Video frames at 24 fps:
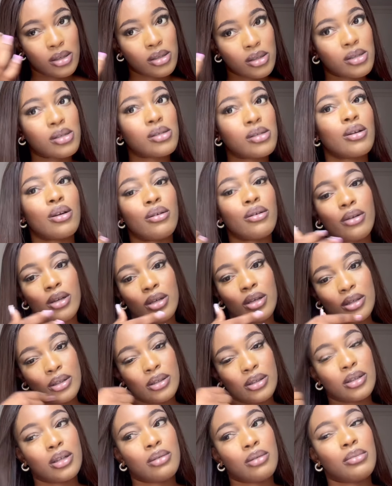Sorry,
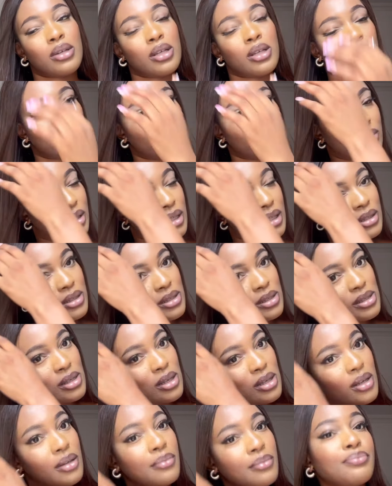let me get
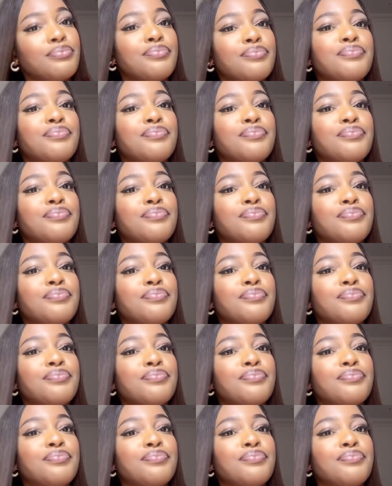this hair.